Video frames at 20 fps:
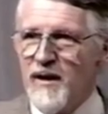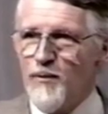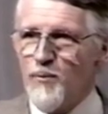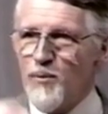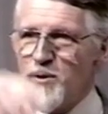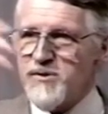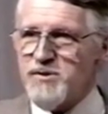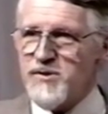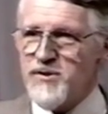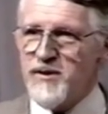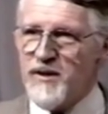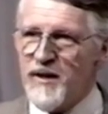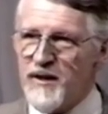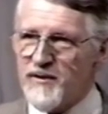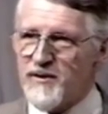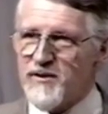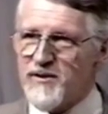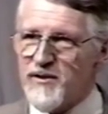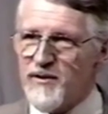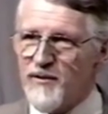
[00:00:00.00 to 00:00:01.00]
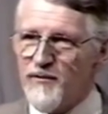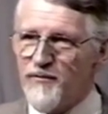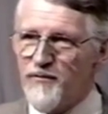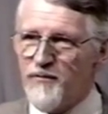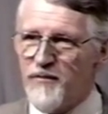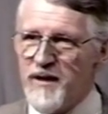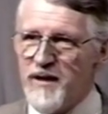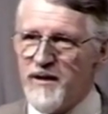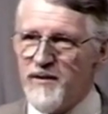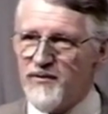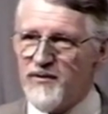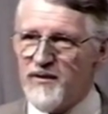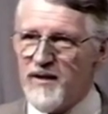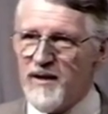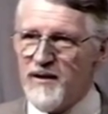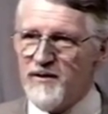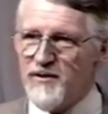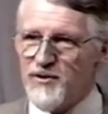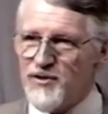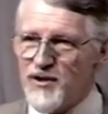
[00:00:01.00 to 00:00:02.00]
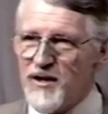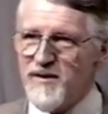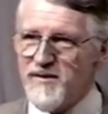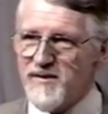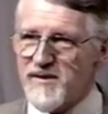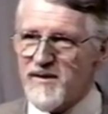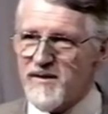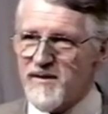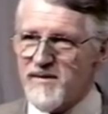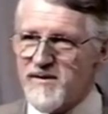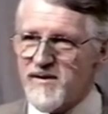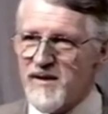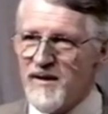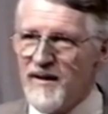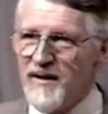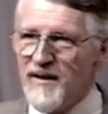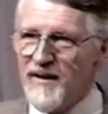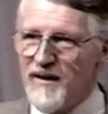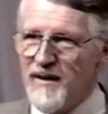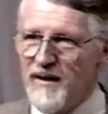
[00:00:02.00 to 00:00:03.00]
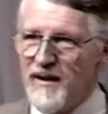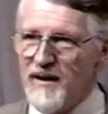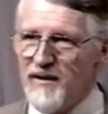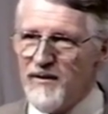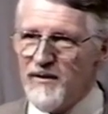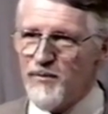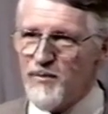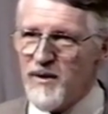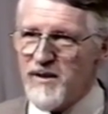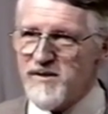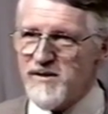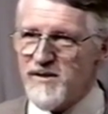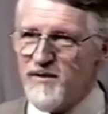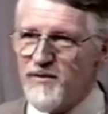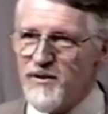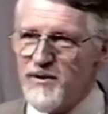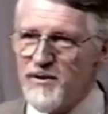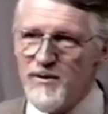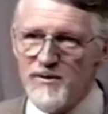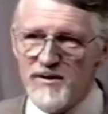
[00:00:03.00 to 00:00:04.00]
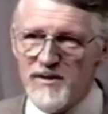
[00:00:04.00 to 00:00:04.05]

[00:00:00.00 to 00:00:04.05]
was not faith in Jesus in the rest of the New